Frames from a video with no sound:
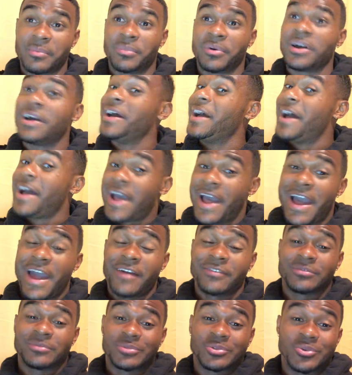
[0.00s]
But I
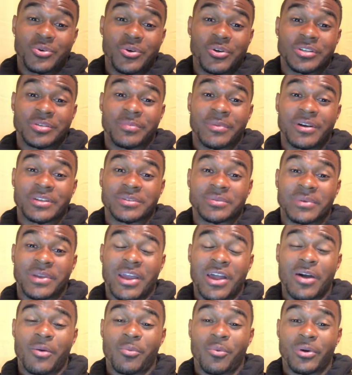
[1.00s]
have some stories about some
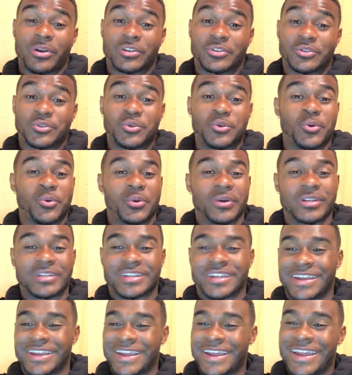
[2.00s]
Cowboys too,
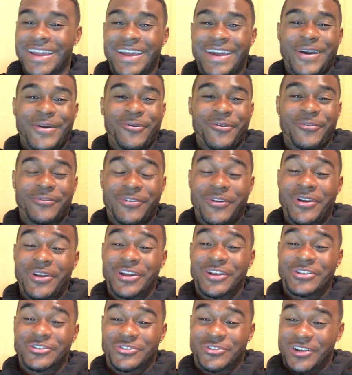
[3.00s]
which were
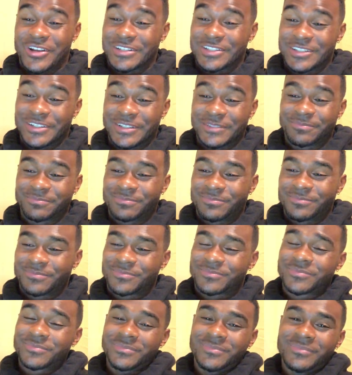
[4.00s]
very interesting.
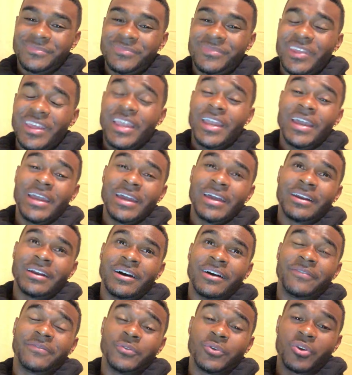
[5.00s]
And
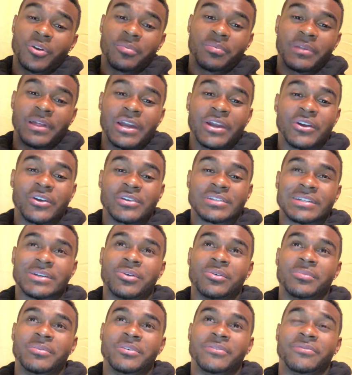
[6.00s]
a few of the players, it
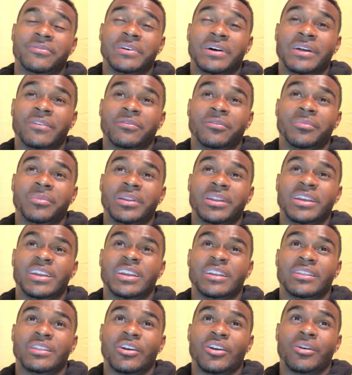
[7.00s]
would be fun for me to
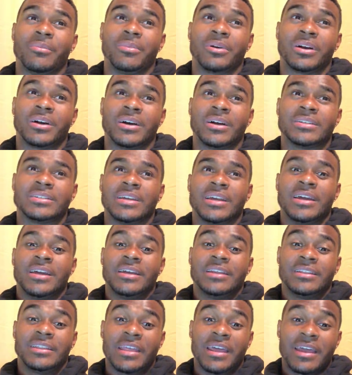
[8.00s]
get there because
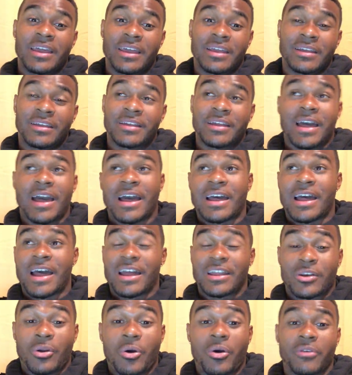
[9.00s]

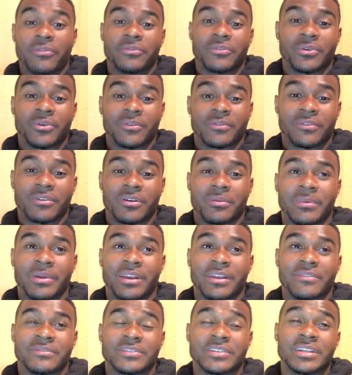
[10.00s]
I know a few of them
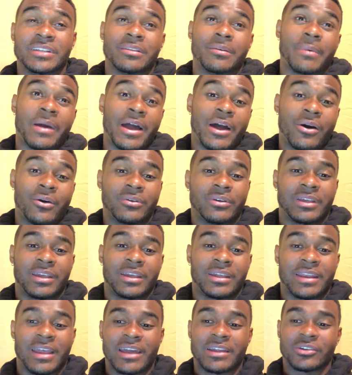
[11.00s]
and I've seen them out
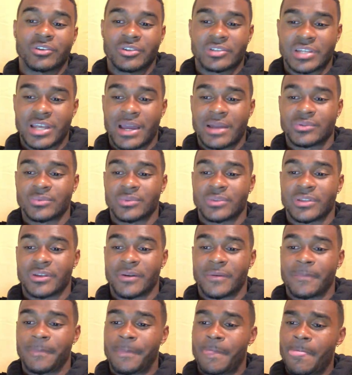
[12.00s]
and had good times with
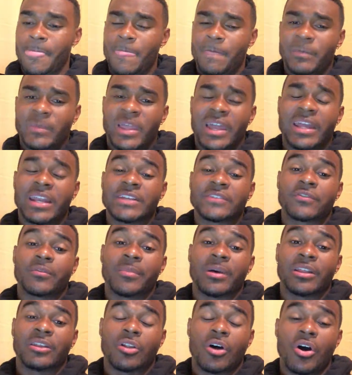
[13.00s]
them. And as for
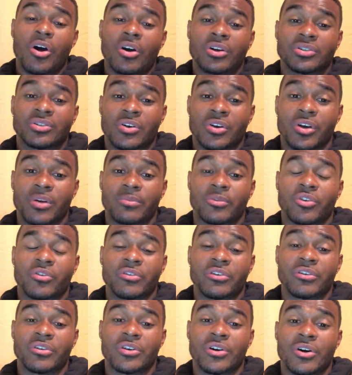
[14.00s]
my long-term
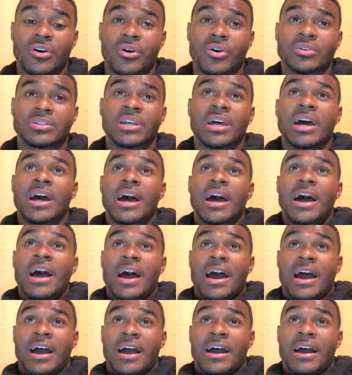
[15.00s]
career goals,
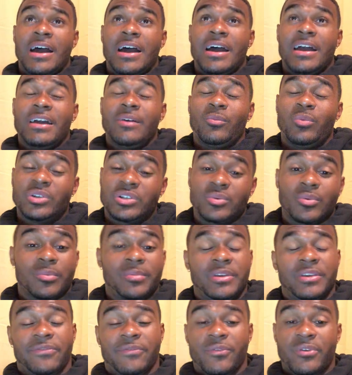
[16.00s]
which would
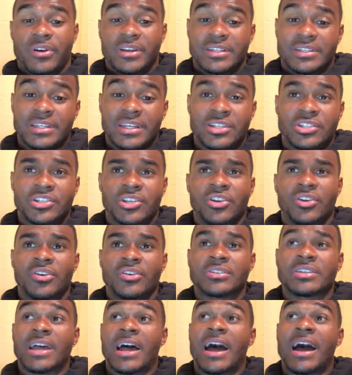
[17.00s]
be 4 to 6
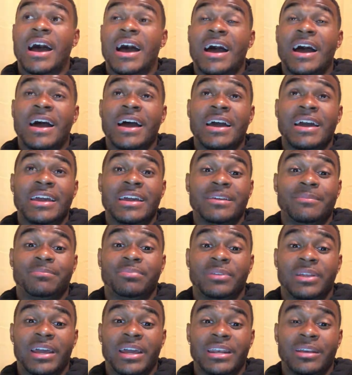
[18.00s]
years, I
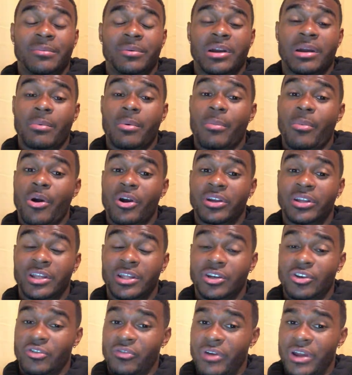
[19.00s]
plan to become a
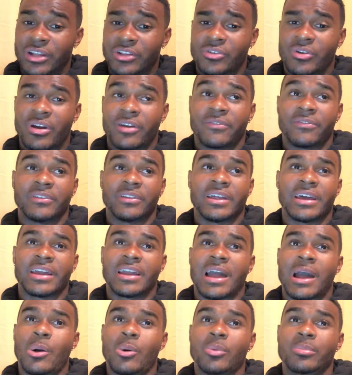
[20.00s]
marketing director. I feel
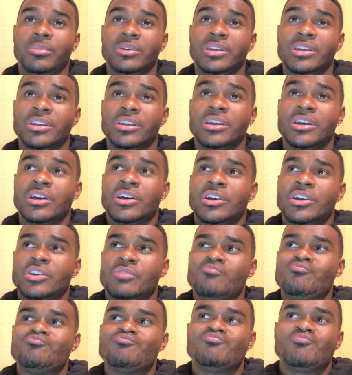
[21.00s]
like I would be
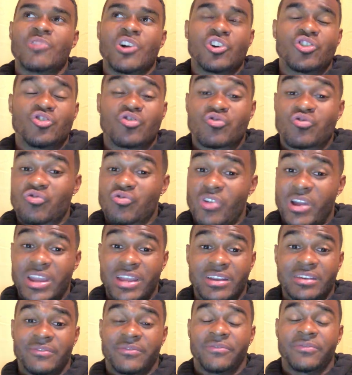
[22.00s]
a
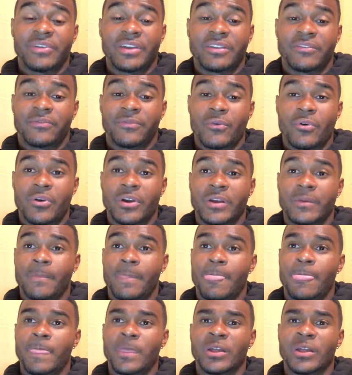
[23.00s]
great fit for it.